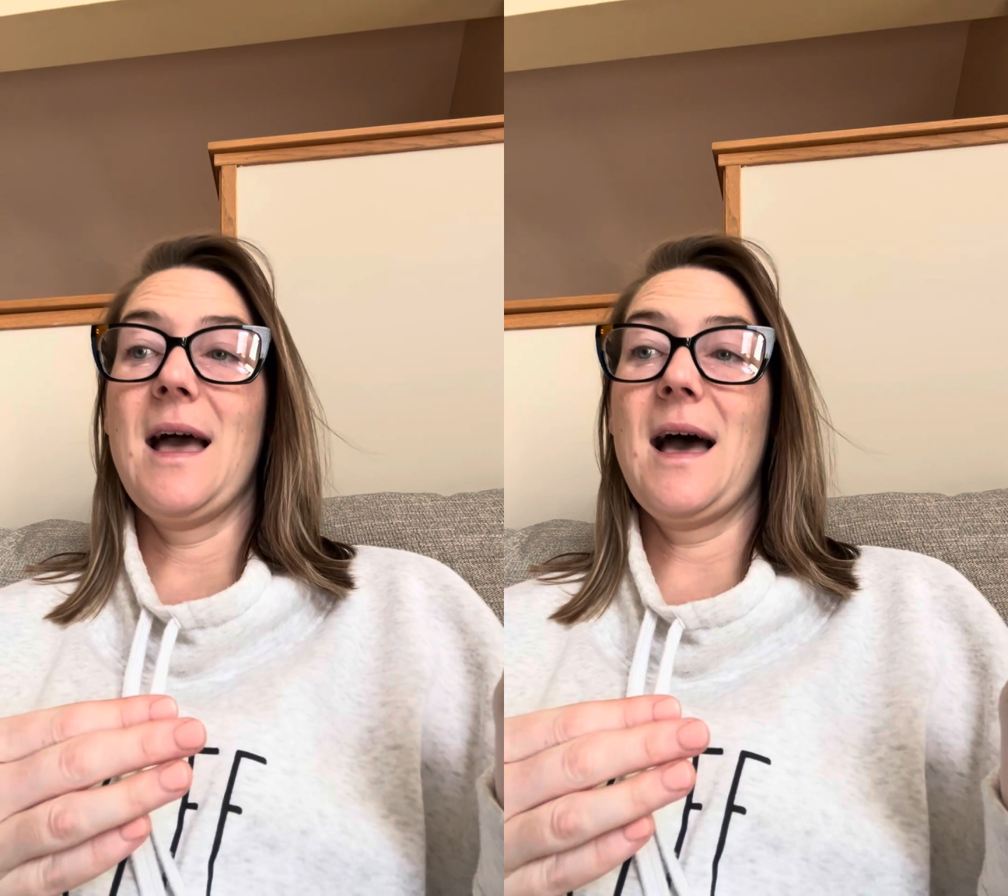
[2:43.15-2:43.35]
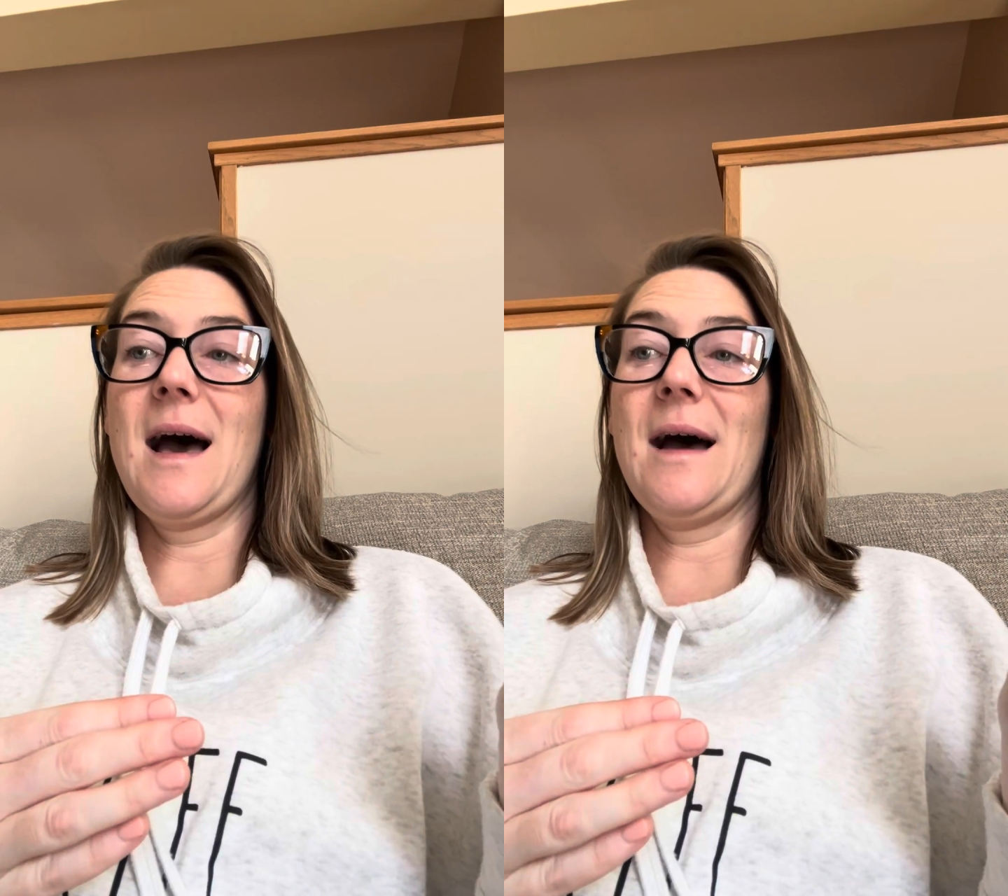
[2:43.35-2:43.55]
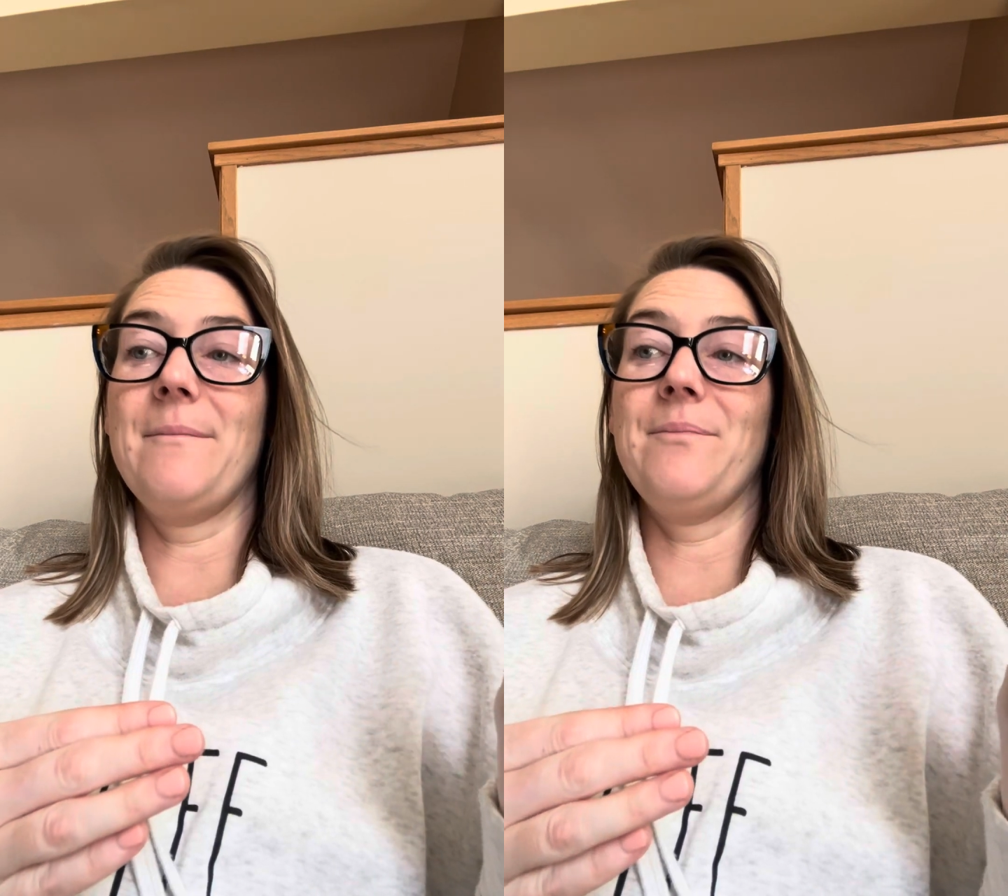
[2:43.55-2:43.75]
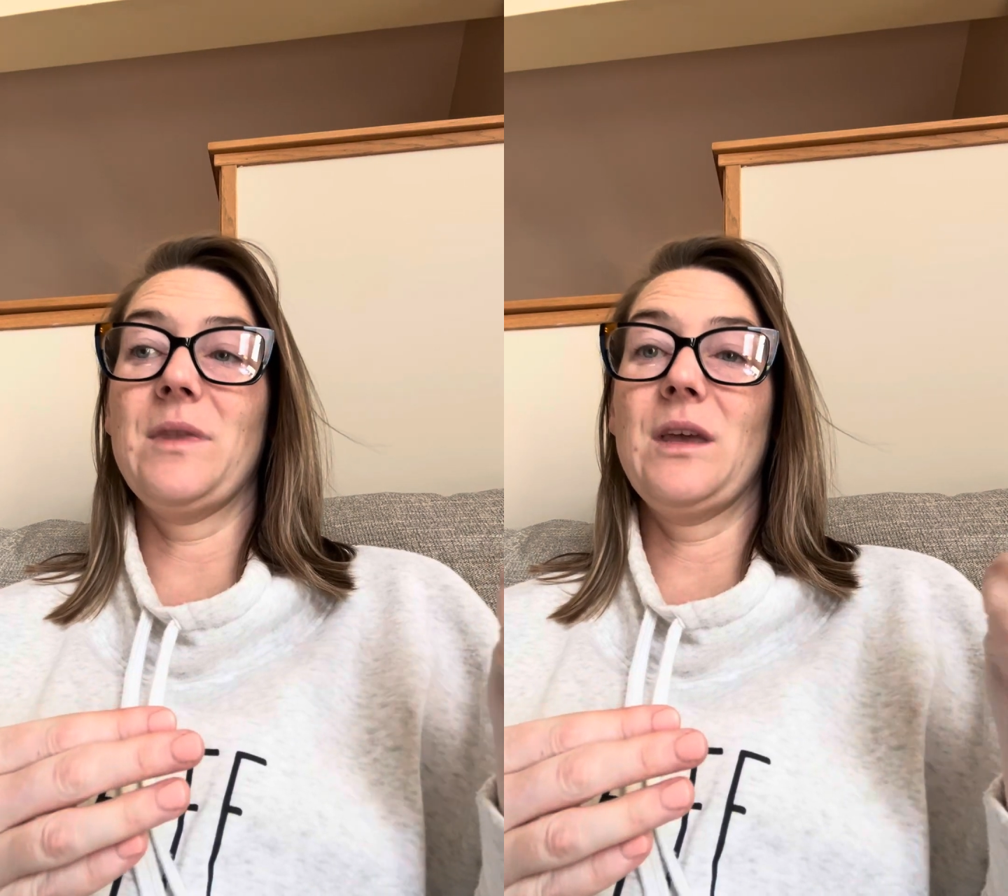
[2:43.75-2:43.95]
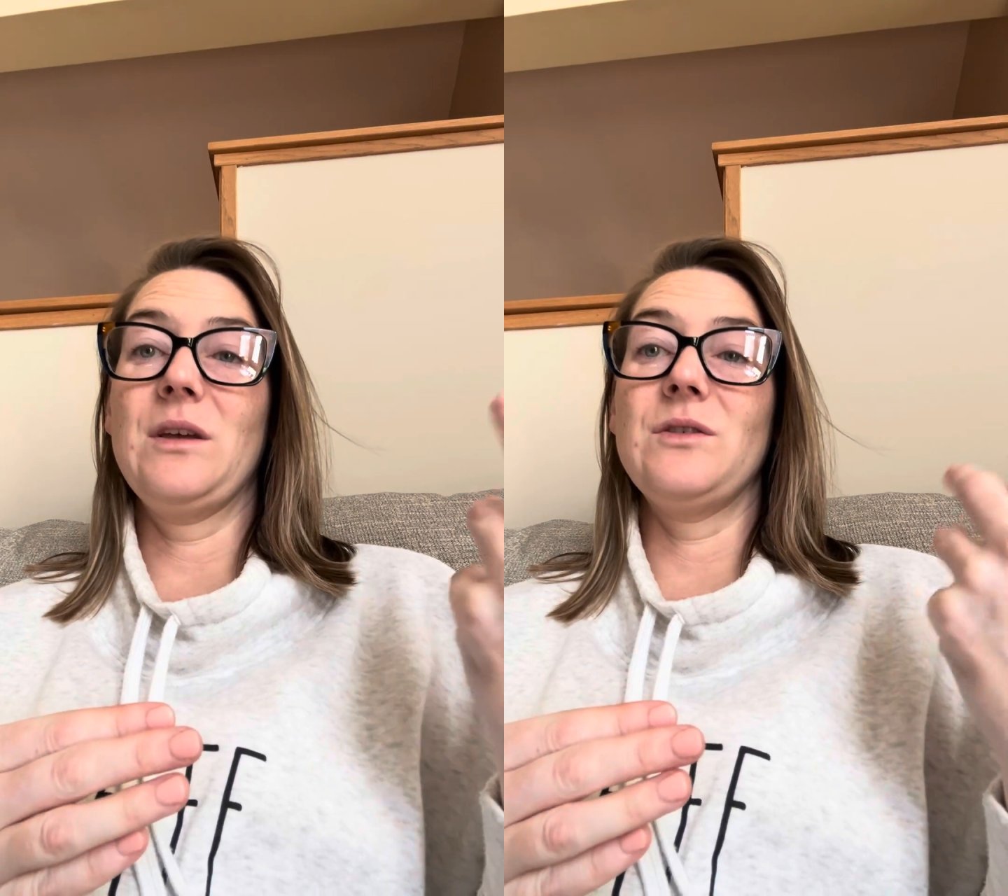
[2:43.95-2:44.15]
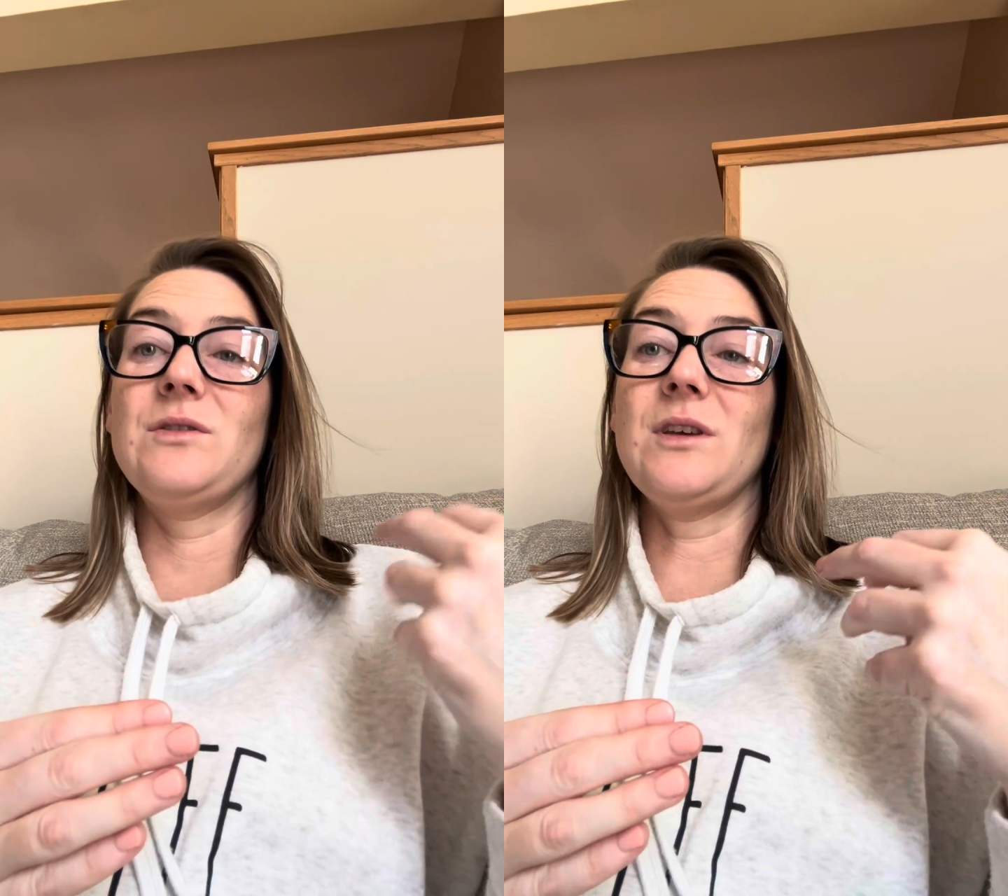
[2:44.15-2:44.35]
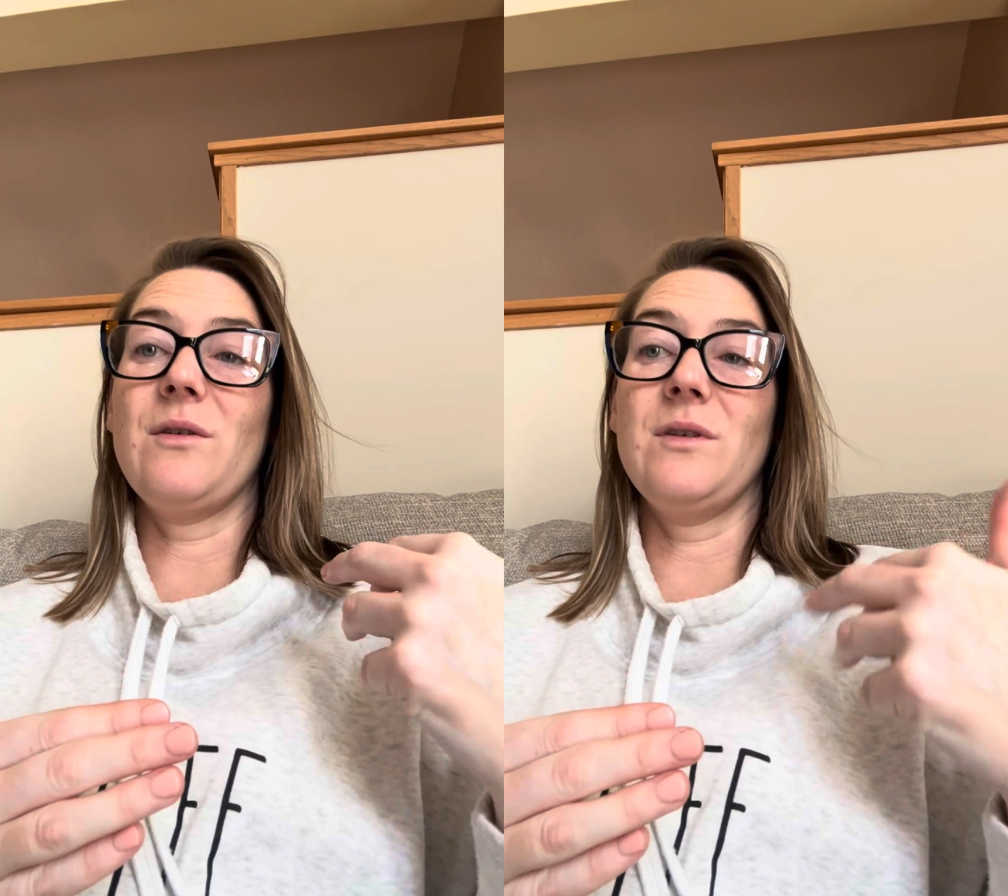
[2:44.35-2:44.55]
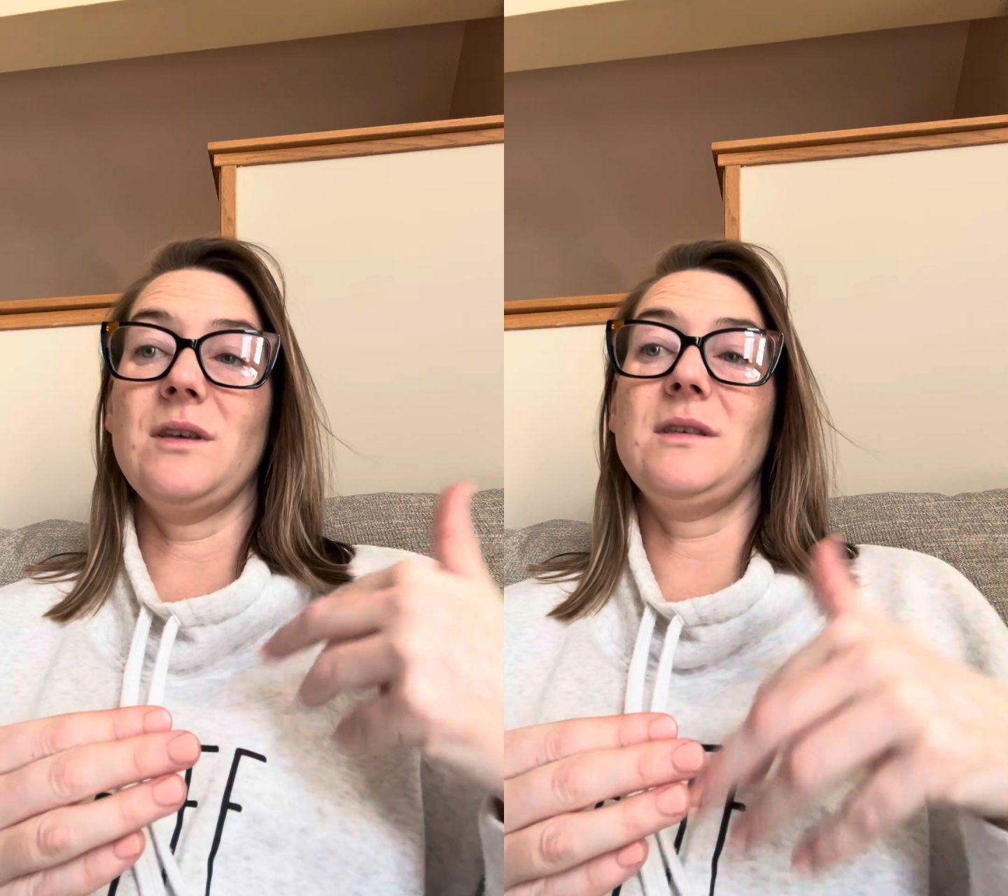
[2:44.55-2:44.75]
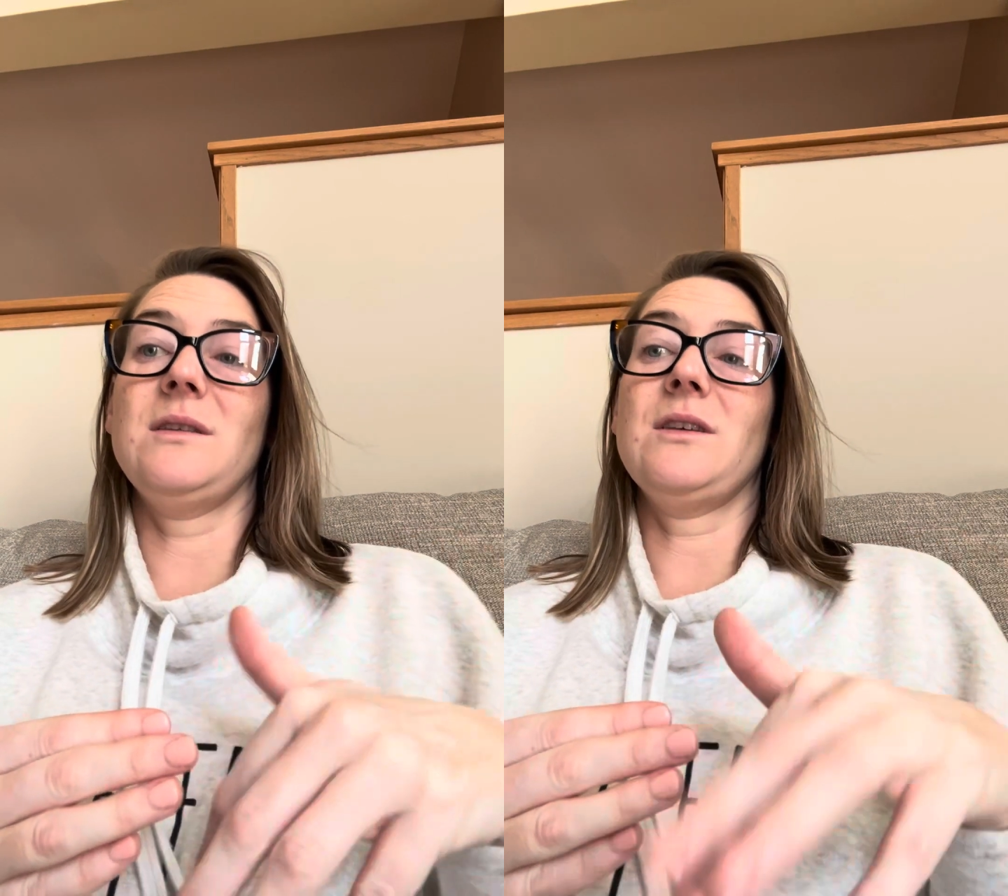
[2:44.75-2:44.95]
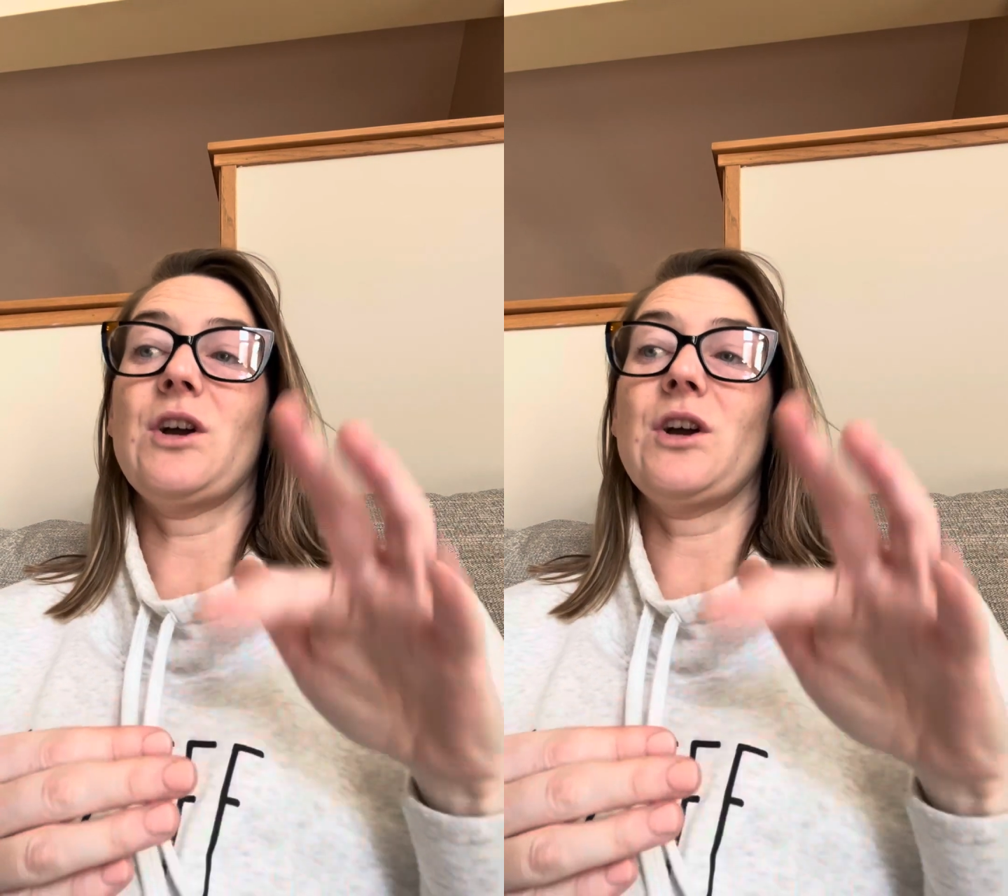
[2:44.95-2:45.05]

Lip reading: So this